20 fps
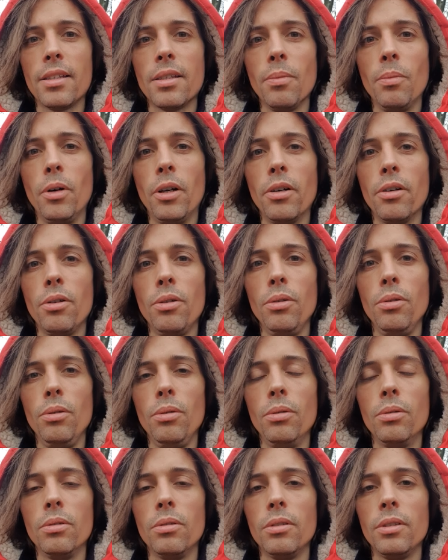someone who
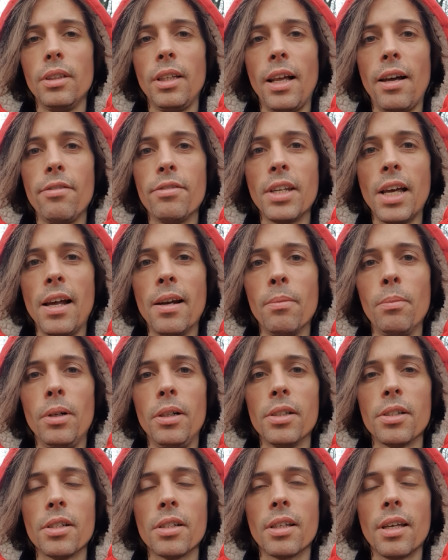loves
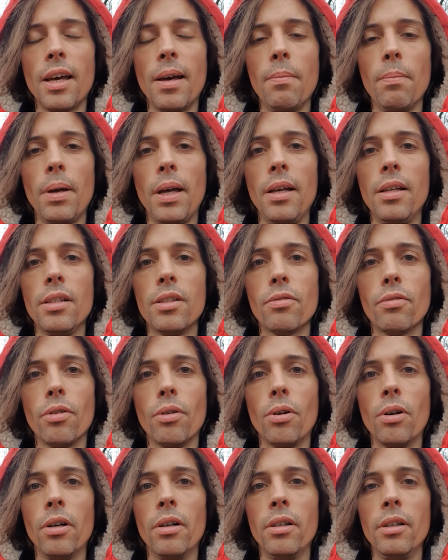animals and campaigns
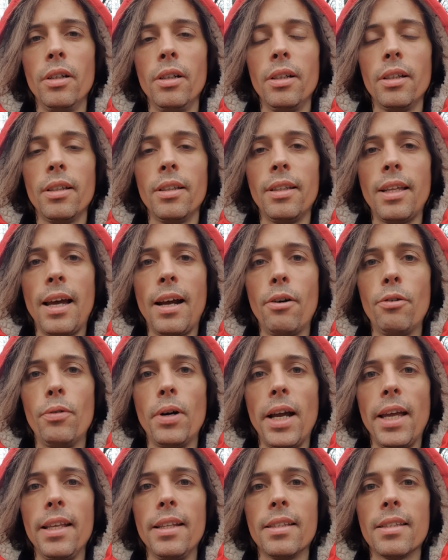for their
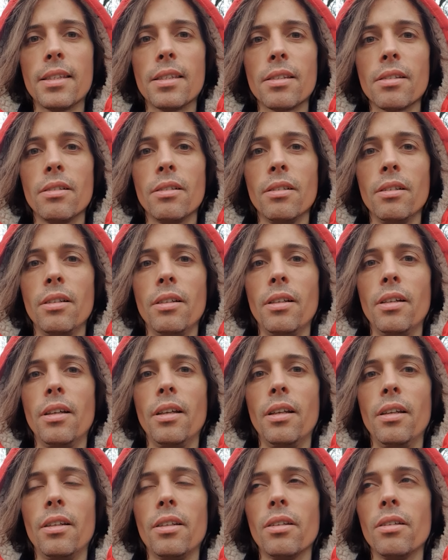rights
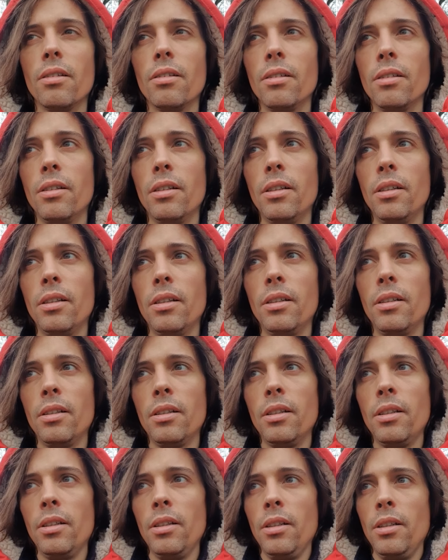and
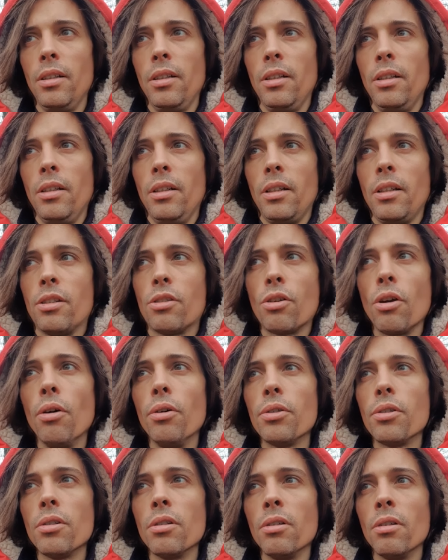has
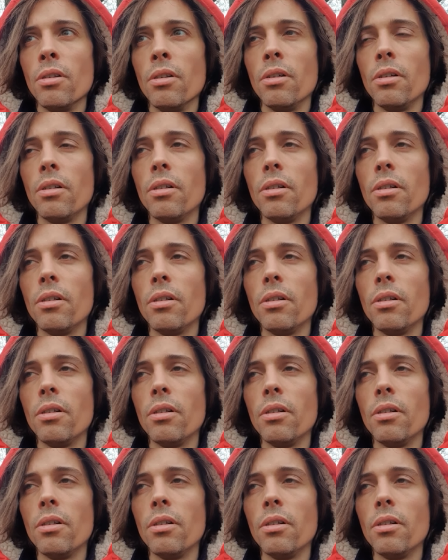chosen